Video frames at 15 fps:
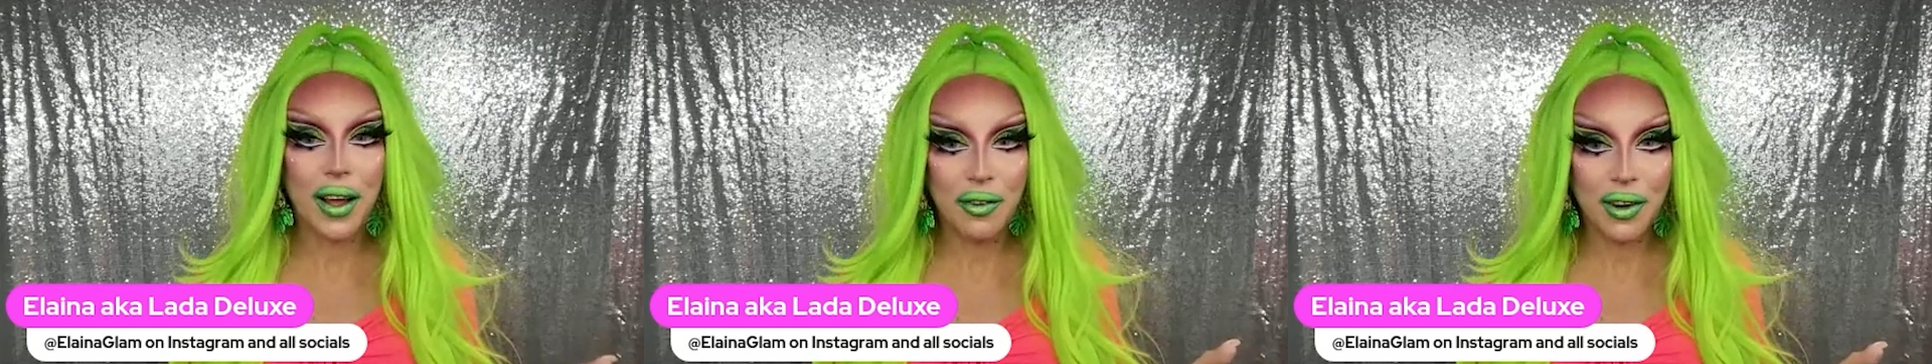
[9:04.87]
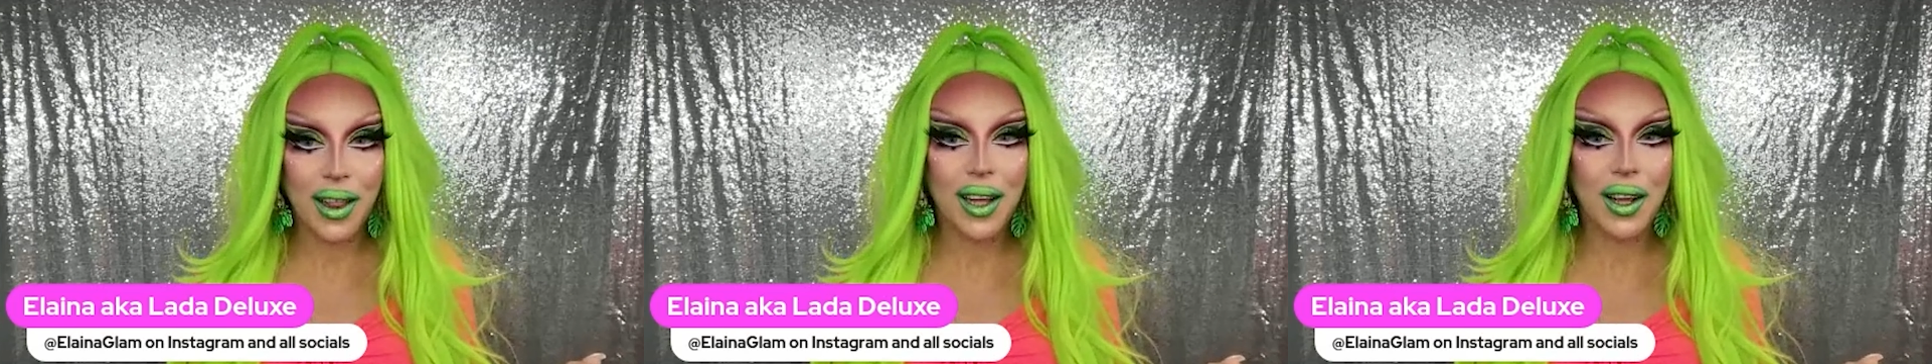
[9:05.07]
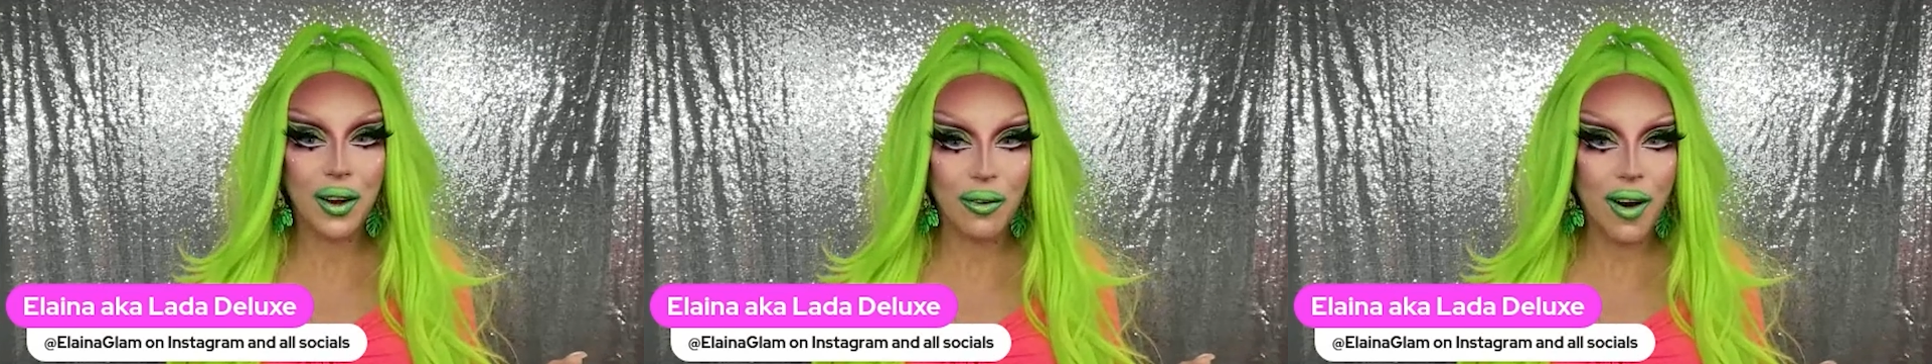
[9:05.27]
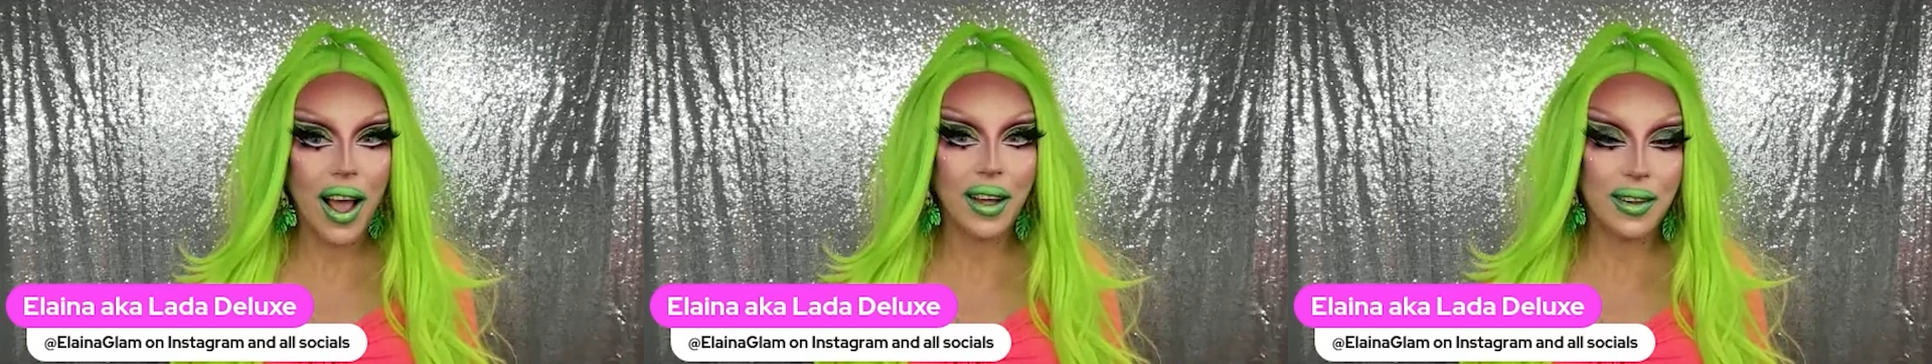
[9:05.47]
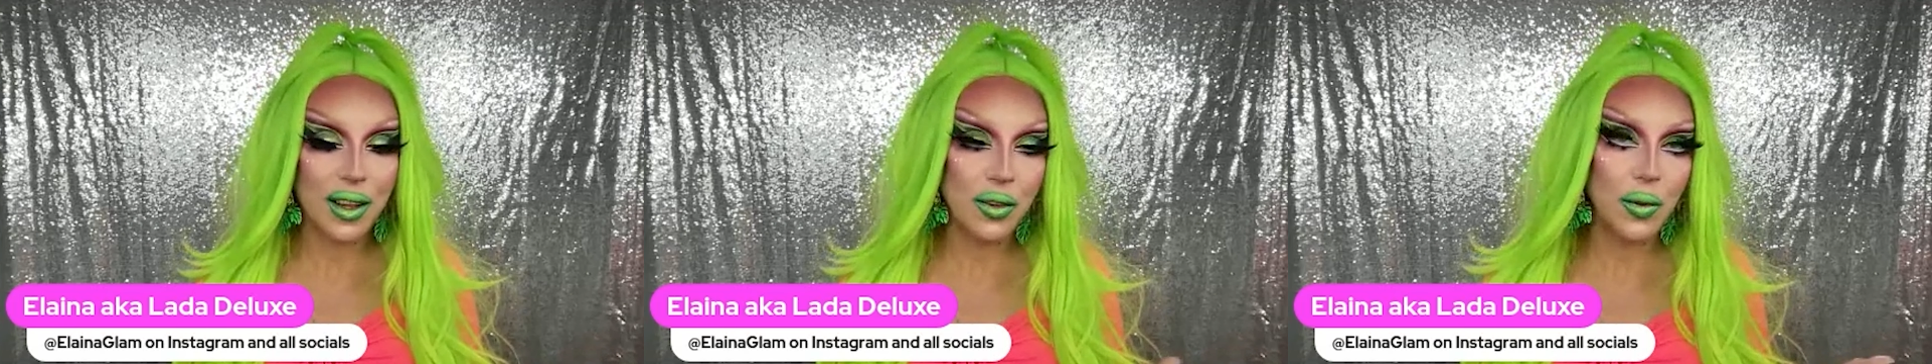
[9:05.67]
everything
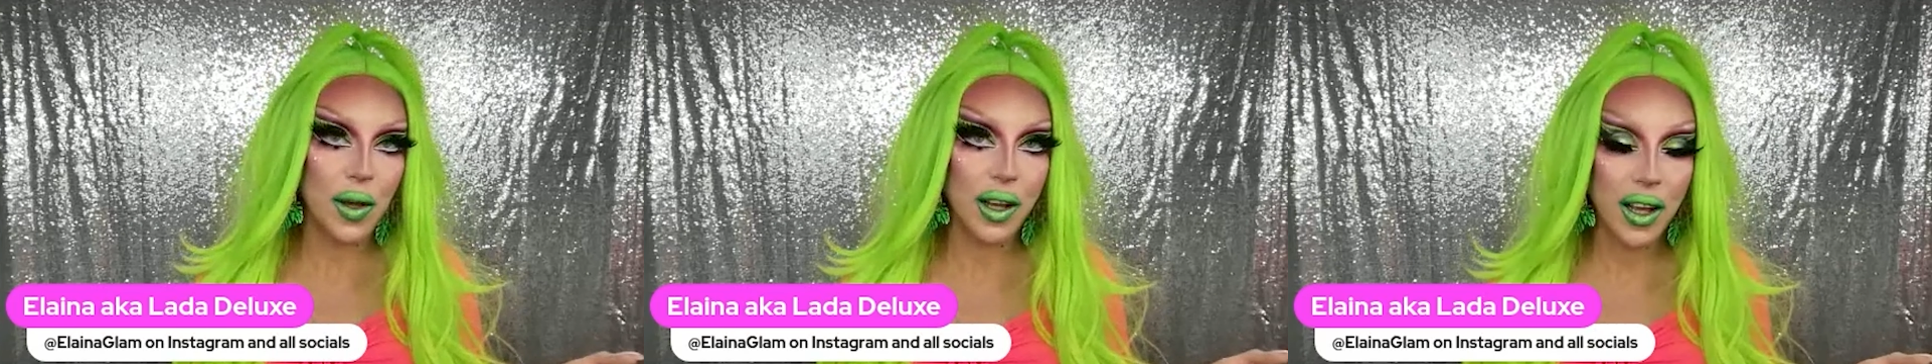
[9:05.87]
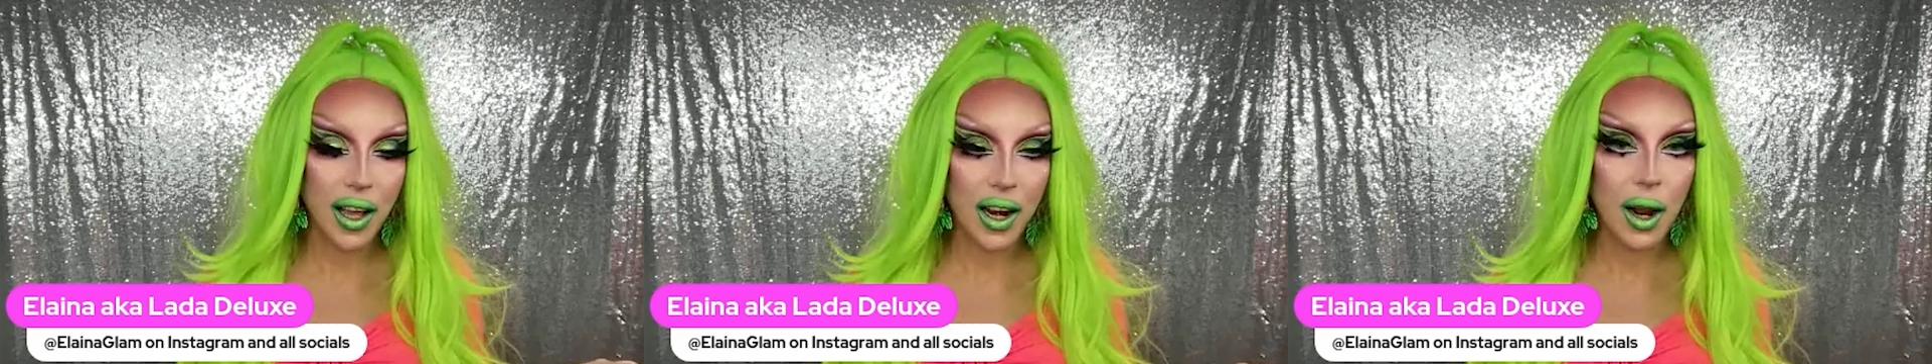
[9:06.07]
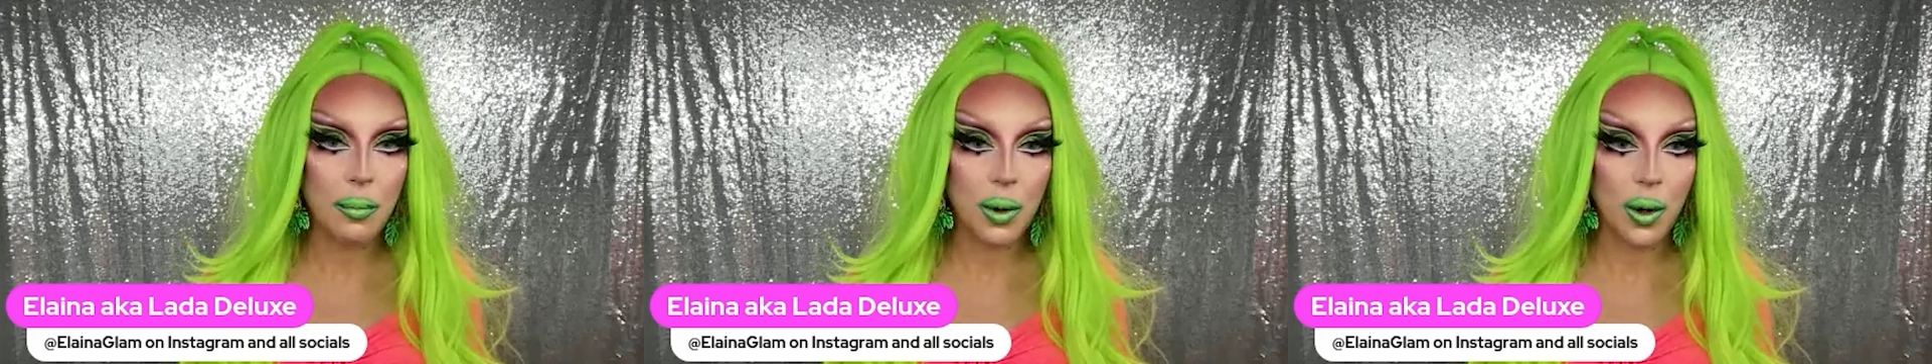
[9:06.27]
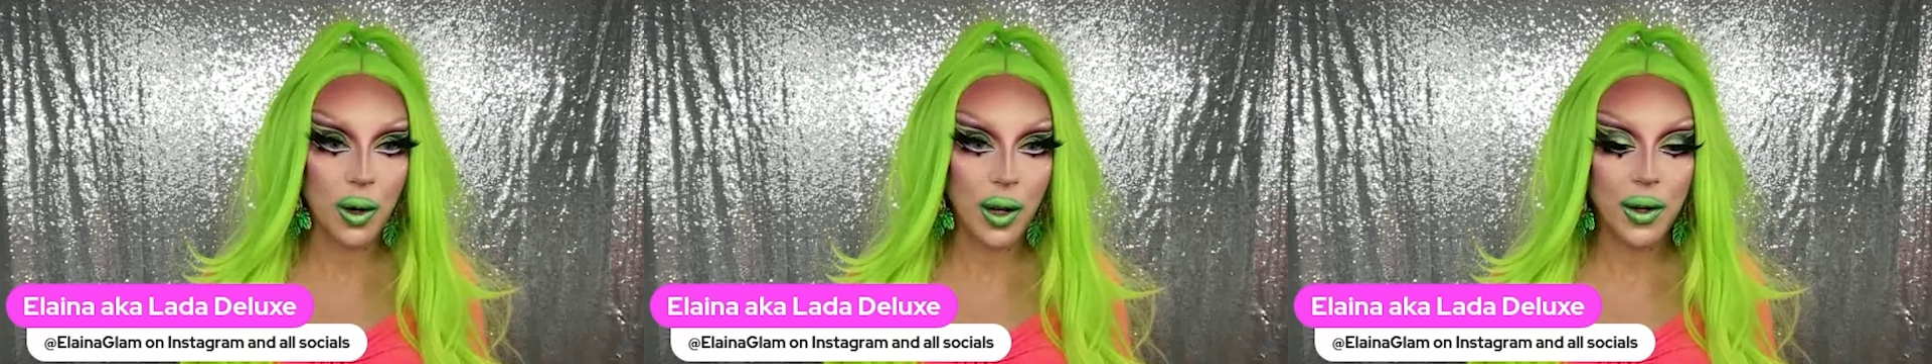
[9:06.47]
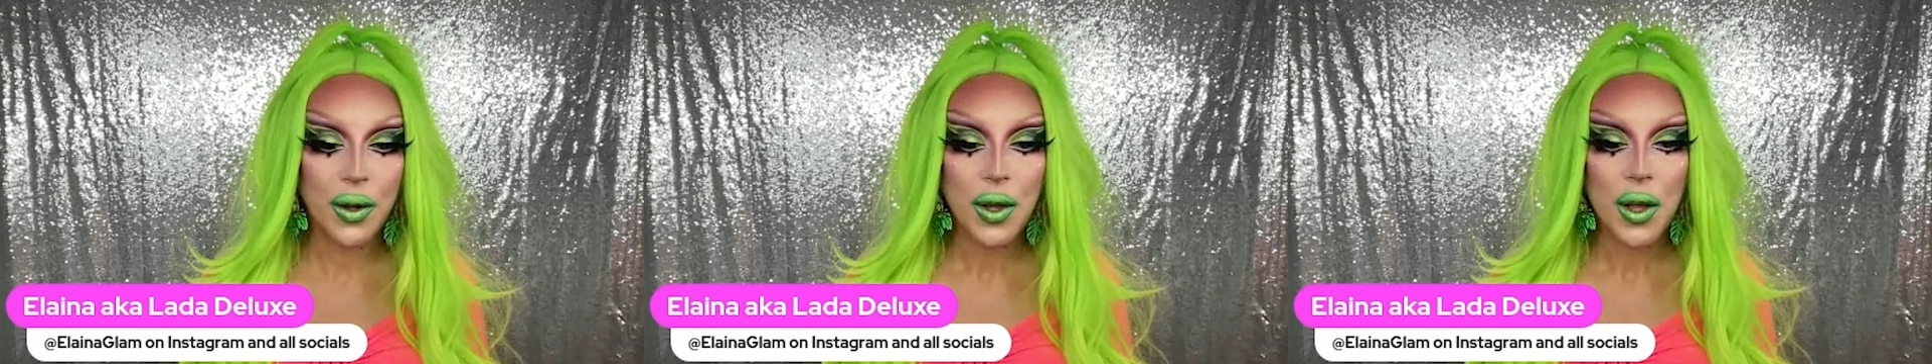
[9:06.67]
correct. That's why I got up
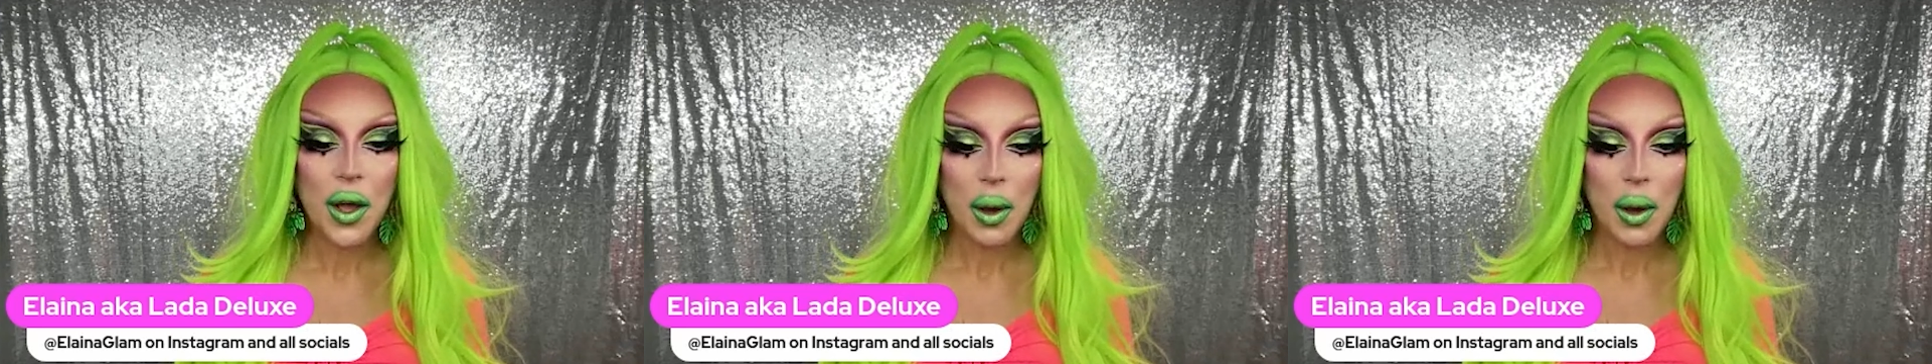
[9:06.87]
early.